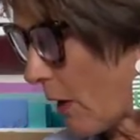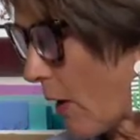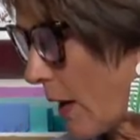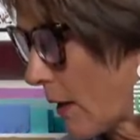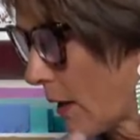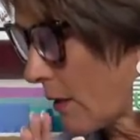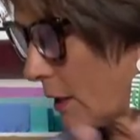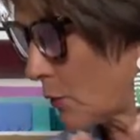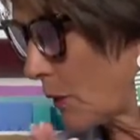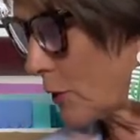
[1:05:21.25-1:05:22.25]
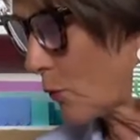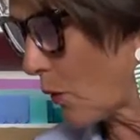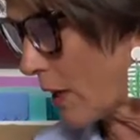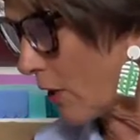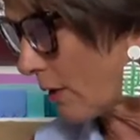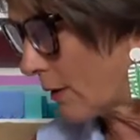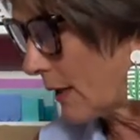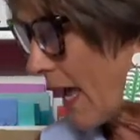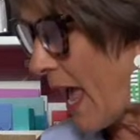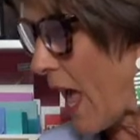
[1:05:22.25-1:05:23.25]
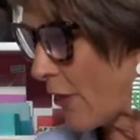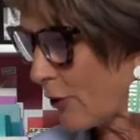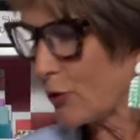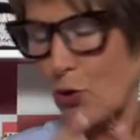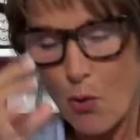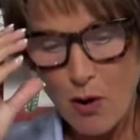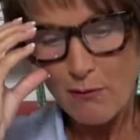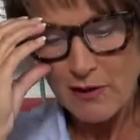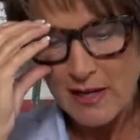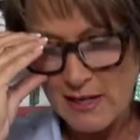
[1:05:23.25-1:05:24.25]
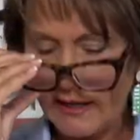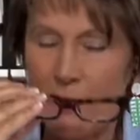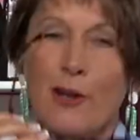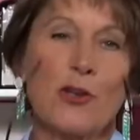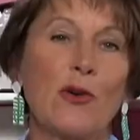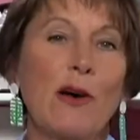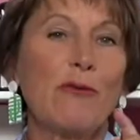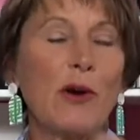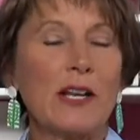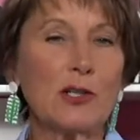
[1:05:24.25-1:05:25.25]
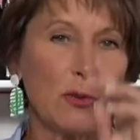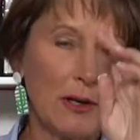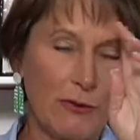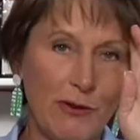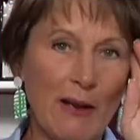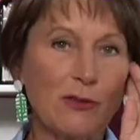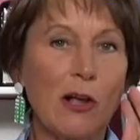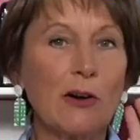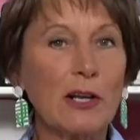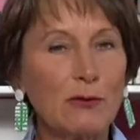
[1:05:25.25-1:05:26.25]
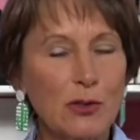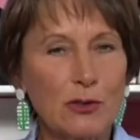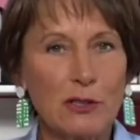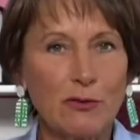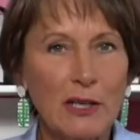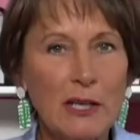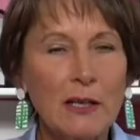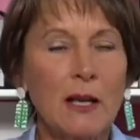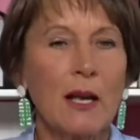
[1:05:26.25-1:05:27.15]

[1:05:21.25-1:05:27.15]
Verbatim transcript: All right. This week's winner, Heather Torvey. You have won a $25 gift certificate.